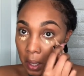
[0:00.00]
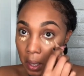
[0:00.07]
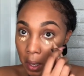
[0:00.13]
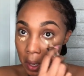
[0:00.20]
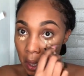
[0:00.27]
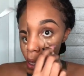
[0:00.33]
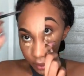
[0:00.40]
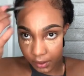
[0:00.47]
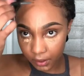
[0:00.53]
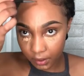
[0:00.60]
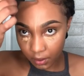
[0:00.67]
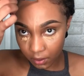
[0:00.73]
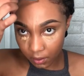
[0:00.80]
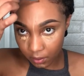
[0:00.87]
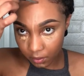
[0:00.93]
Okay,
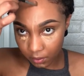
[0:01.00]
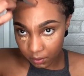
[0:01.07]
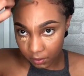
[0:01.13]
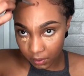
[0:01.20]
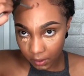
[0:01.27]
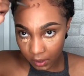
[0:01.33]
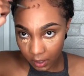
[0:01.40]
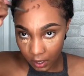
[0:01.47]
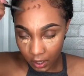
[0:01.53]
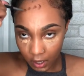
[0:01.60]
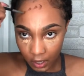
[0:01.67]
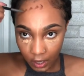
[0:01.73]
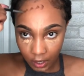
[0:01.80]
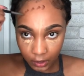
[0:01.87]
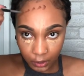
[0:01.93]
so
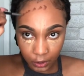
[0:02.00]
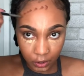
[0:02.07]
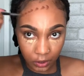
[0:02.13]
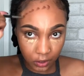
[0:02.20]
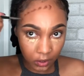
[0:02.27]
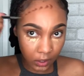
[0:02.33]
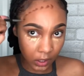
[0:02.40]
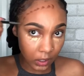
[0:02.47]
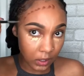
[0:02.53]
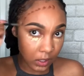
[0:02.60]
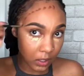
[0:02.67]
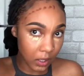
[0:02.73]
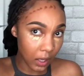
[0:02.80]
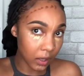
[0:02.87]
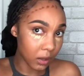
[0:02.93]
I shouldn't, this is
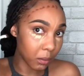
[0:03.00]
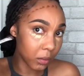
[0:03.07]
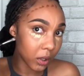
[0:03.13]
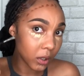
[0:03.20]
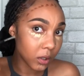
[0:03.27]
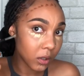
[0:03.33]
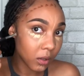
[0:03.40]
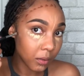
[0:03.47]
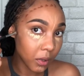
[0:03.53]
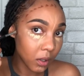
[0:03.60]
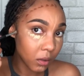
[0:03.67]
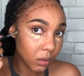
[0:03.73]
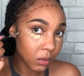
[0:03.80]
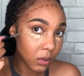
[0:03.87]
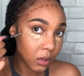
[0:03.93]
not the brush to be
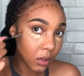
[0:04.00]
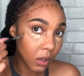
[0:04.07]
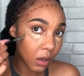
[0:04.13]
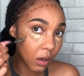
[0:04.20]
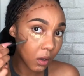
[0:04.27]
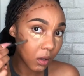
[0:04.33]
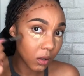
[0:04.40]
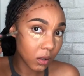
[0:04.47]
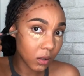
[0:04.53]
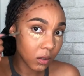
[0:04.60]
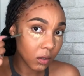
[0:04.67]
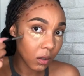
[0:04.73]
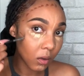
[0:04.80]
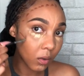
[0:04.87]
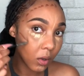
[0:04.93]
using, y'all. It's
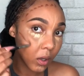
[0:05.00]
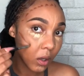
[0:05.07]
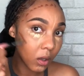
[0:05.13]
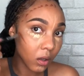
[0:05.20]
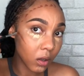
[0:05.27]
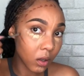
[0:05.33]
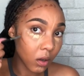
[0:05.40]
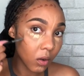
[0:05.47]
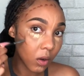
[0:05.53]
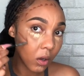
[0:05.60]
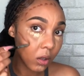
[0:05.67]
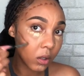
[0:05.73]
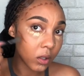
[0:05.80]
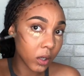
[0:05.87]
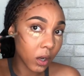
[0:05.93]
okay though. I
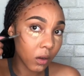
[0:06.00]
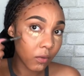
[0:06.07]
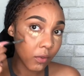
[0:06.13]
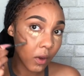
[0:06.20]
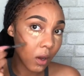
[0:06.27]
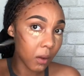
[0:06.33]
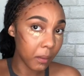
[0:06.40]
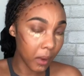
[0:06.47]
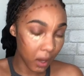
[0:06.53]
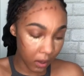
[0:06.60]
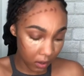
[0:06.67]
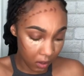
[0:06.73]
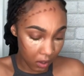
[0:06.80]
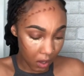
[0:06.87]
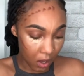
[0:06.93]
could not find my
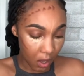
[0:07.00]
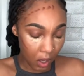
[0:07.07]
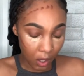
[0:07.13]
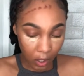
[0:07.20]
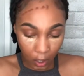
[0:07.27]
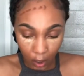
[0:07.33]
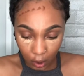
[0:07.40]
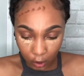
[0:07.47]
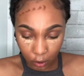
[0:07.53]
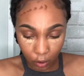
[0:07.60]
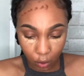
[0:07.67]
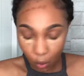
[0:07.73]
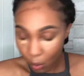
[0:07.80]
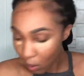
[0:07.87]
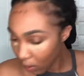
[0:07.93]

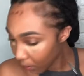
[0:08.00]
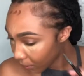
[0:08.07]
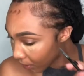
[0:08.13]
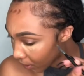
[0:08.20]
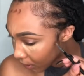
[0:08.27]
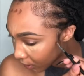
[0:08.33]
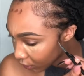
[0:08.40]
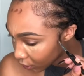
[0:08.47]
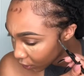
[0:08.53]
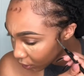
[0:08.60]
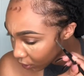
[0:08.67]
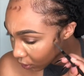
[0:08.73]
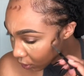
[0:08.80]
contour brush,